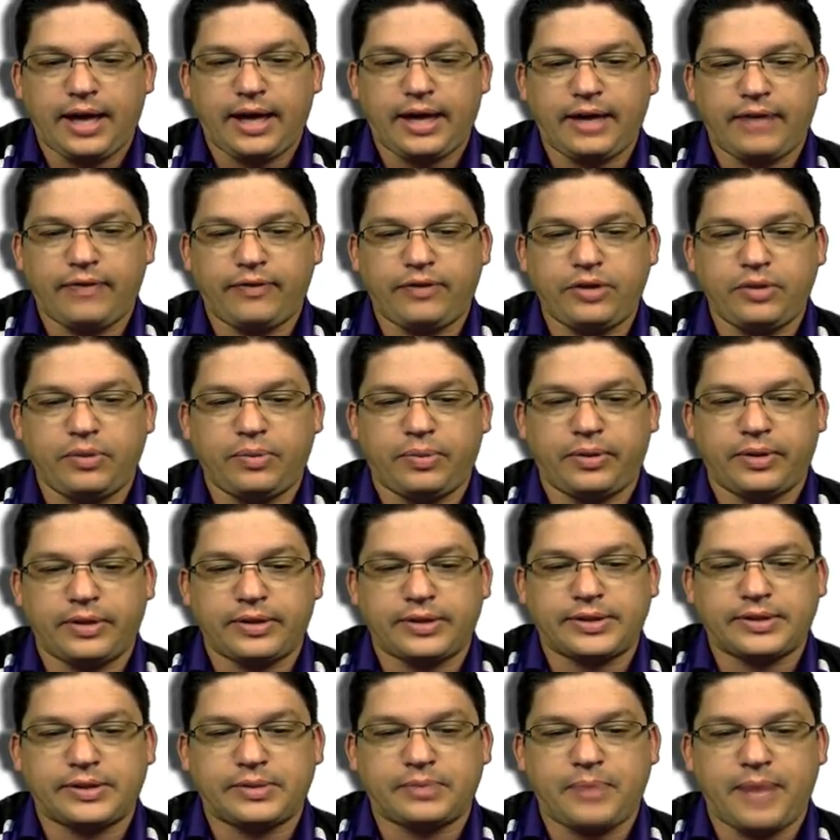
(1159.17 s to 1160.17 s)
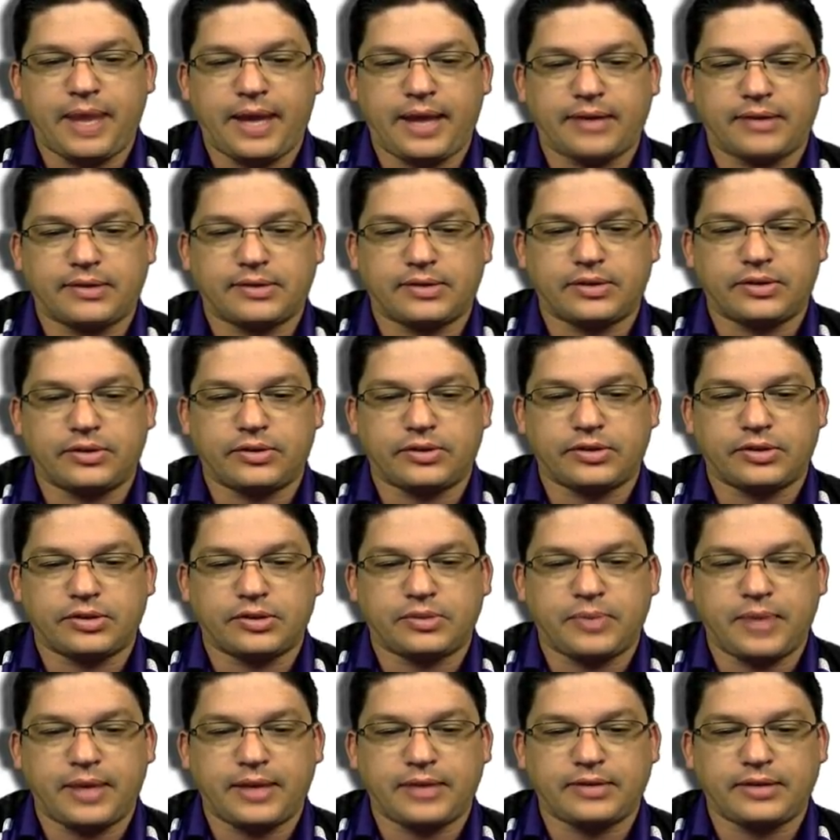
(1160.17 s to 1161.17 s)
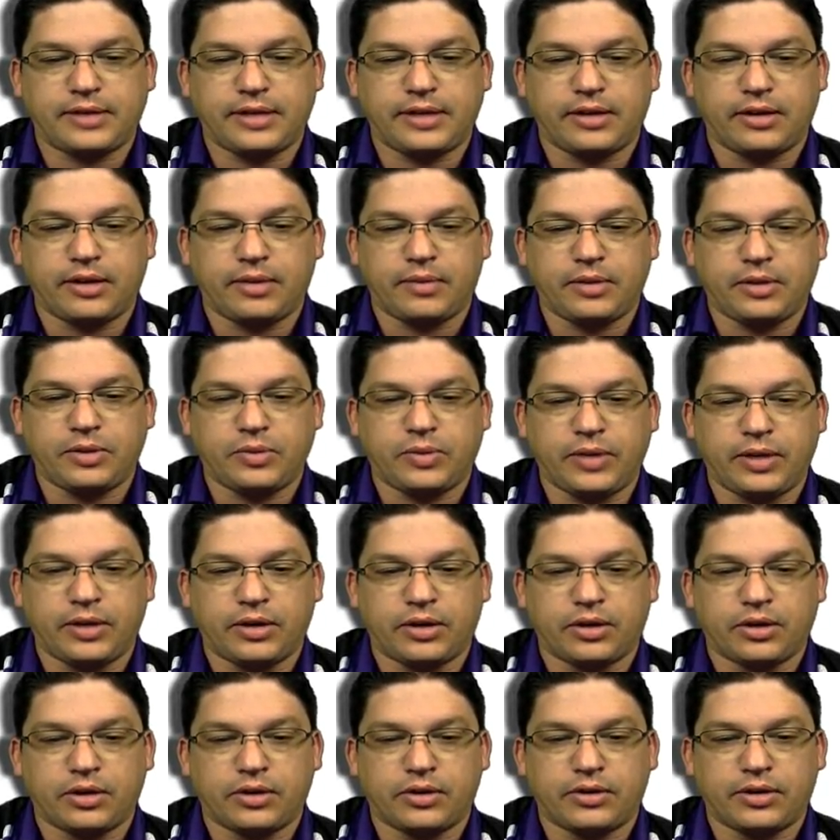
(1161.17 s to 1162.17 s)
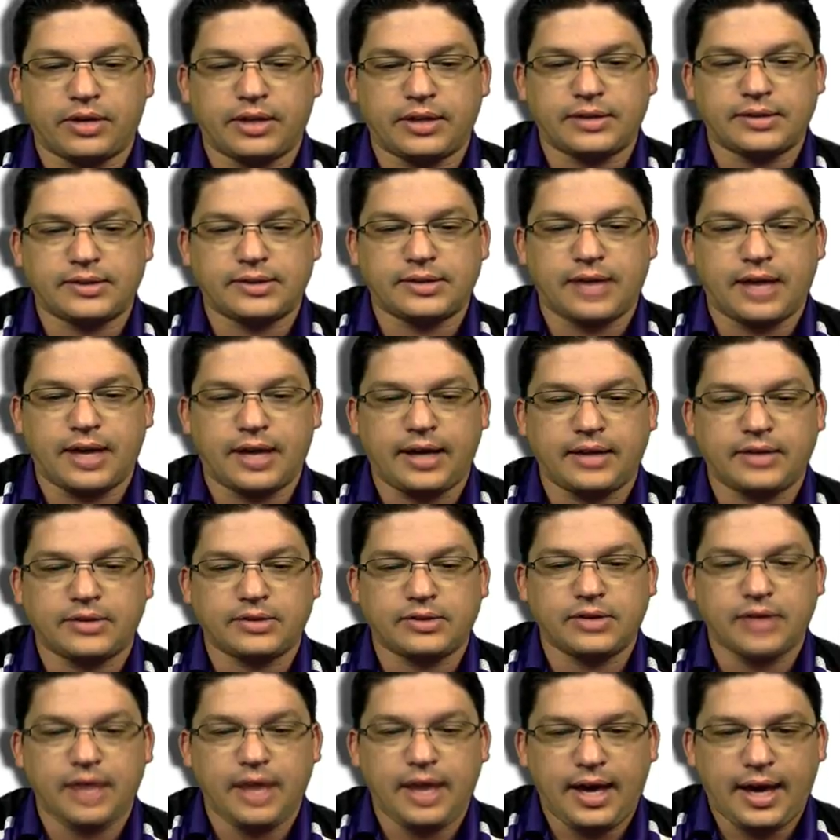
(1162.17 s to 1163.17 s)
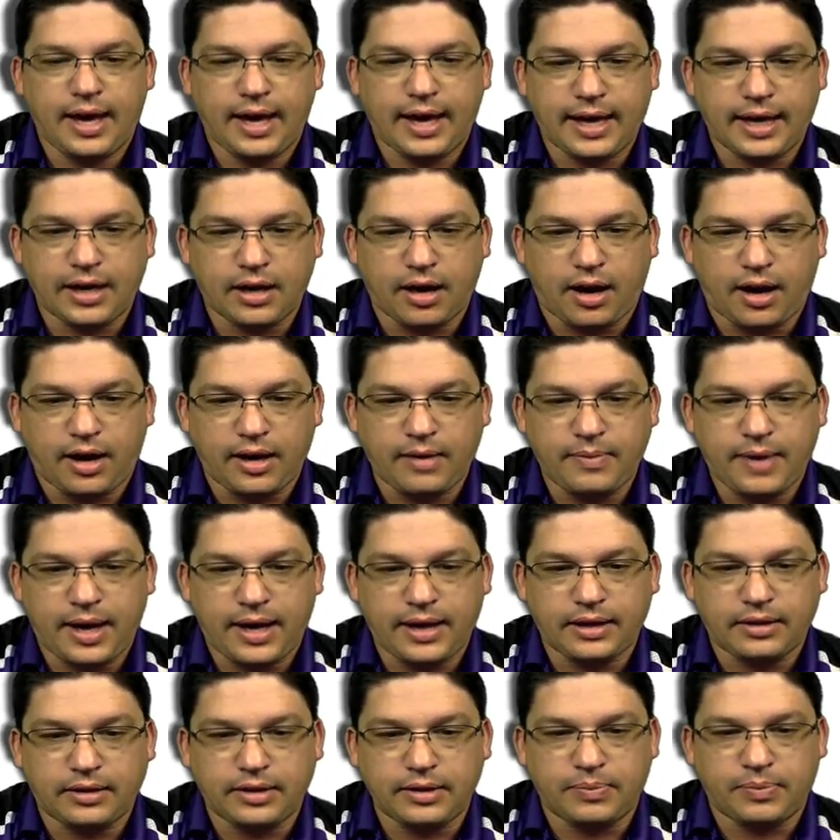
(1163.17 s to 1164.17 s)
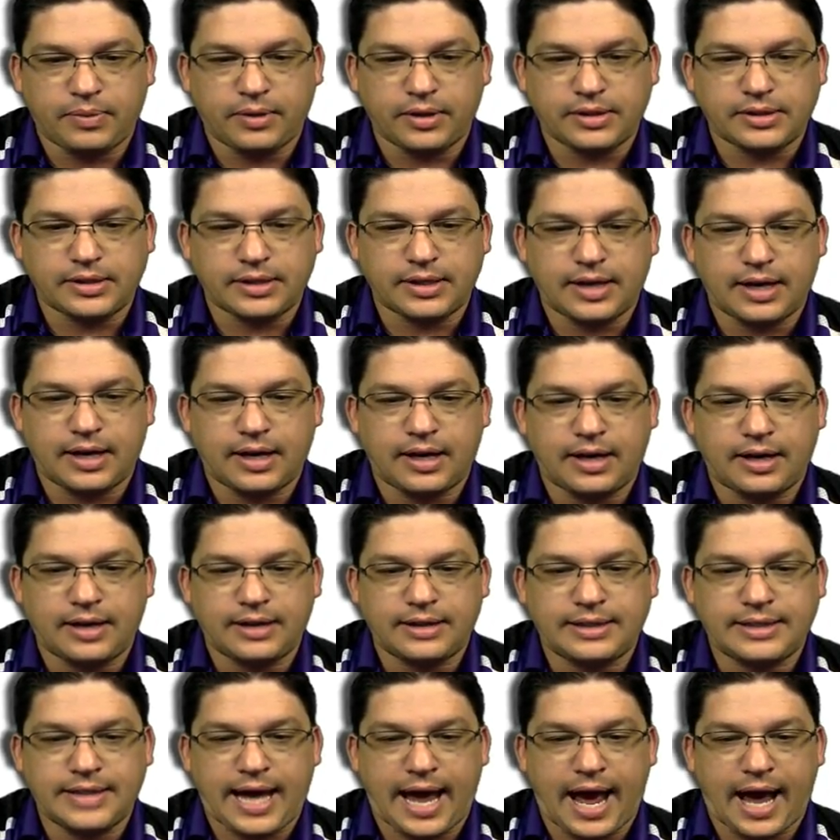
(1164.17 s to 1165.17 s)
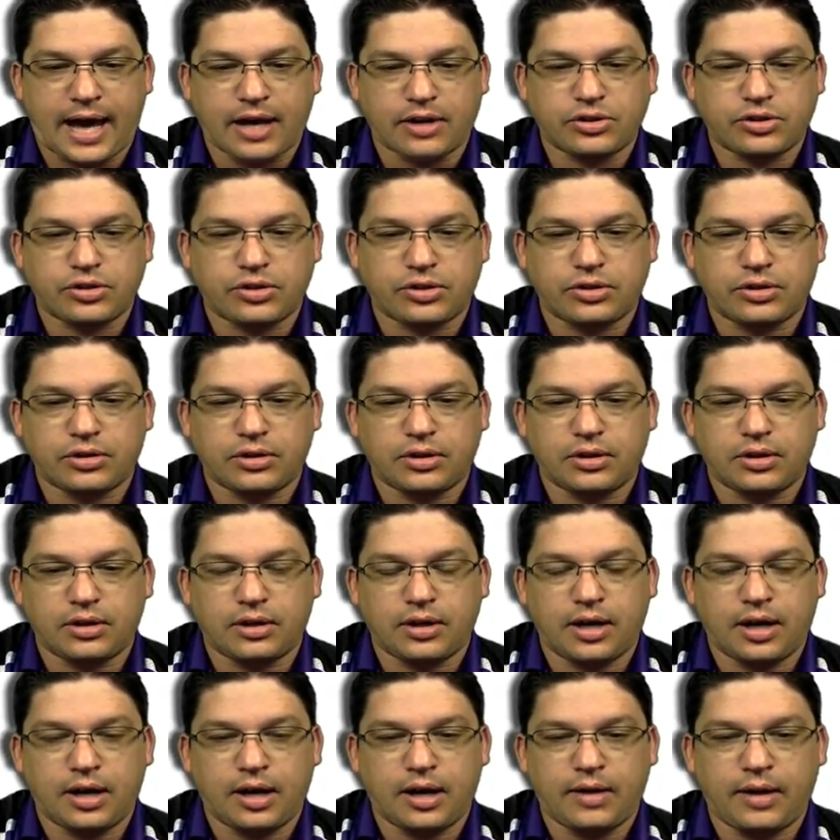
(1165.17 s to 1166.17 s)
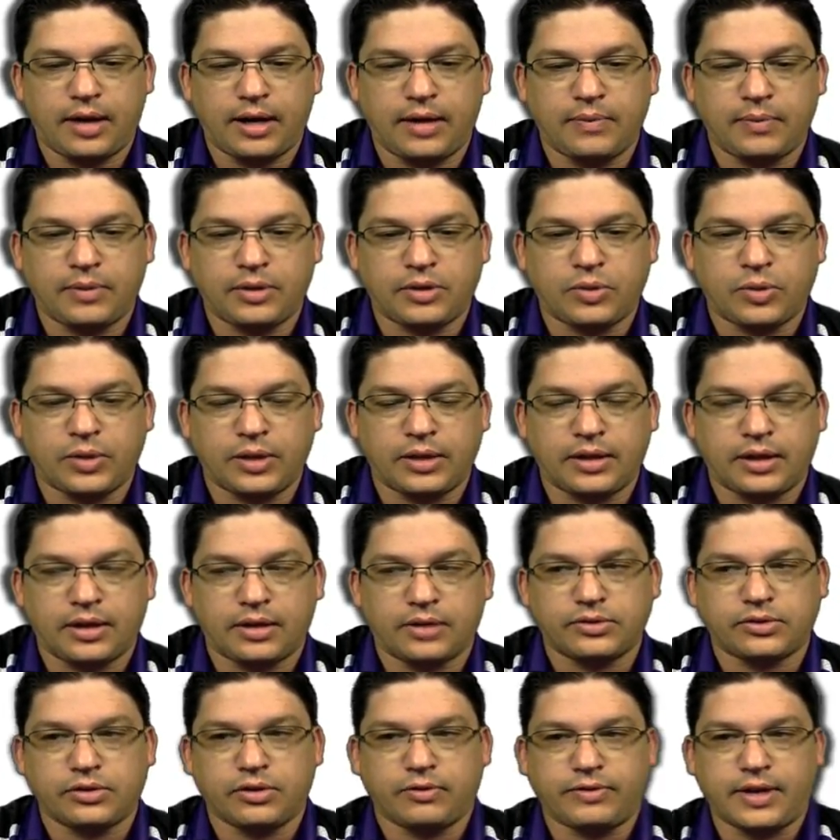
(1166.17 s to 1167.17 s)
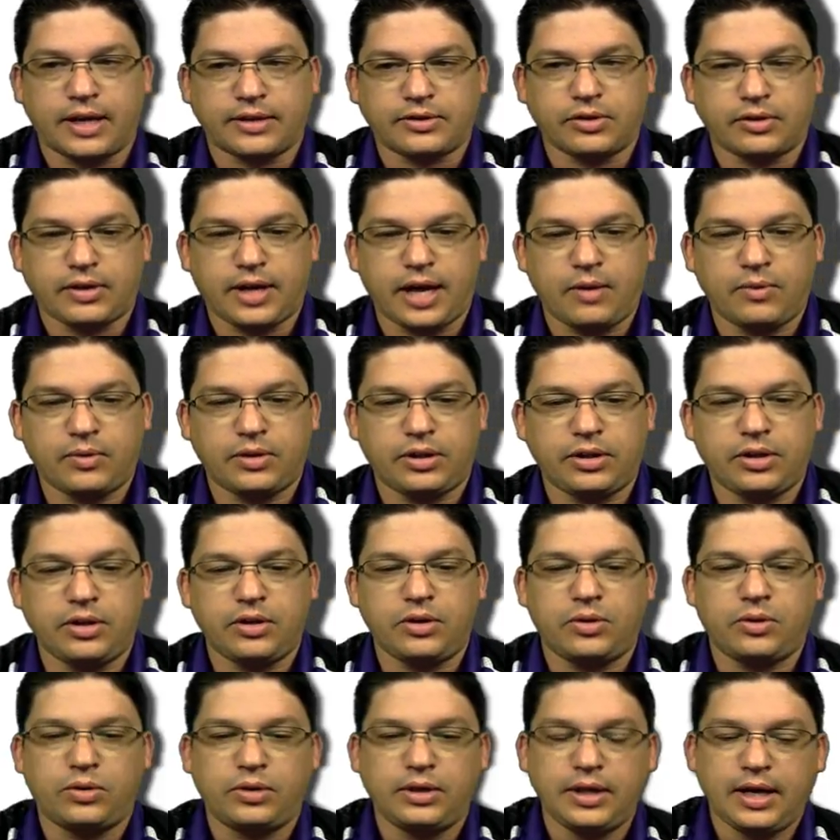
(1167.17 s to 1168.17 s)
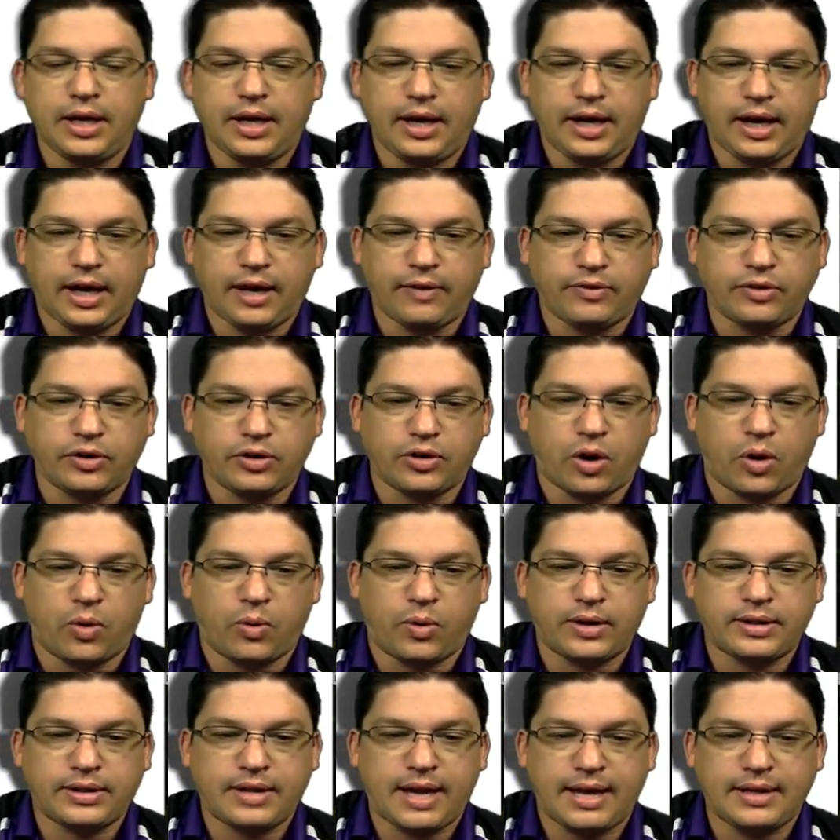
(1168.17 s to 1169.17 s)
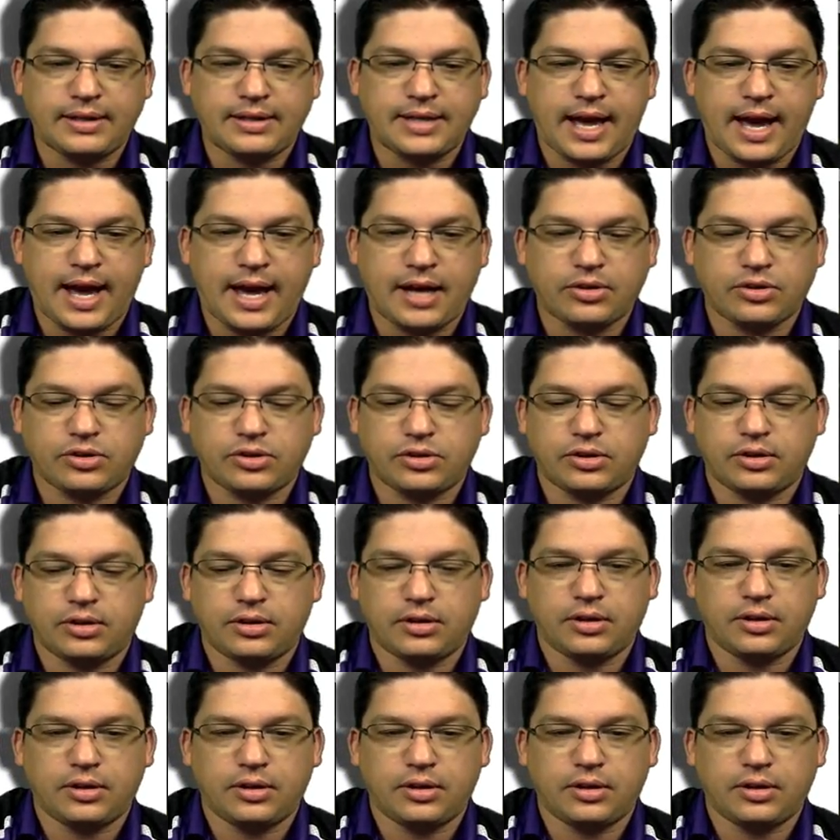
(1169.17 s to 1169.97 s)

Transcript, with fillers: If you put a space, so there's a space here in between Earth and Science, it automatically puts a, a dash uh, in between there. So if that's okay with you, if you don't want that dash,